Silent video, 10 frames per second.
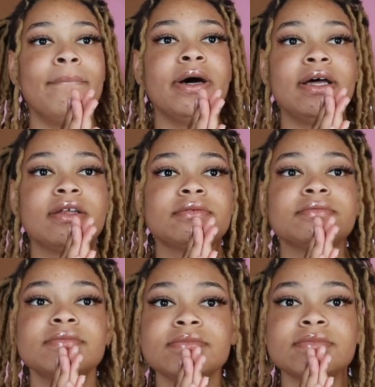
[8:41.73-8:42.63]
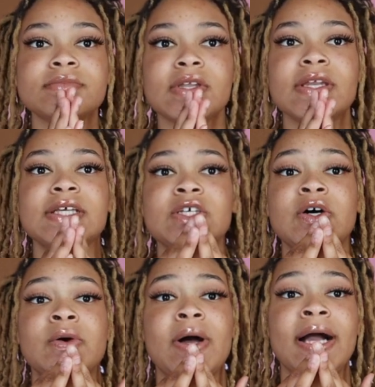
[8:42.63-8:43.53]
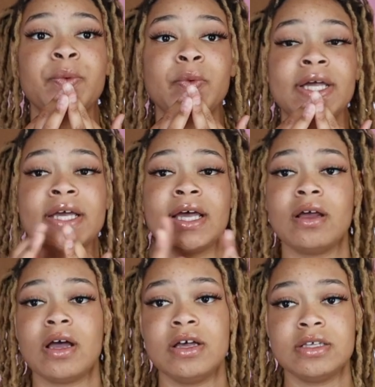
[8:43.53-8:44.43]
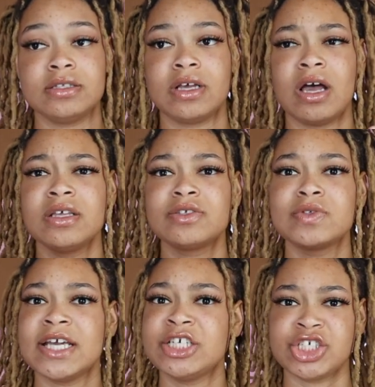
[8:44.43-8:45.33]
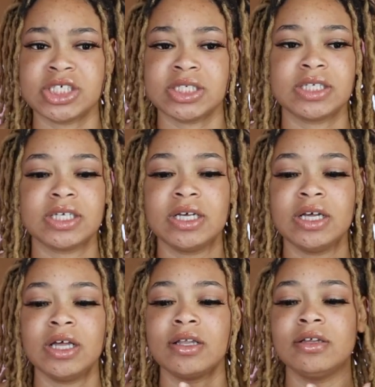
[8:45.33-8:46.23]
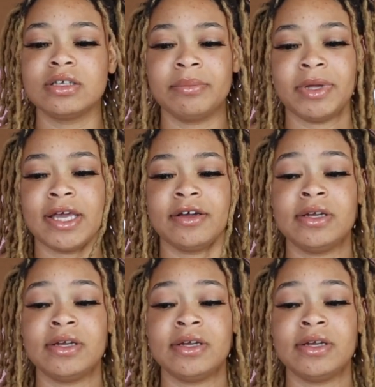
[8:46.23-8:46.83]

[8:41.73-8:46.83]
But so I went, got a consultation, looked at my hair.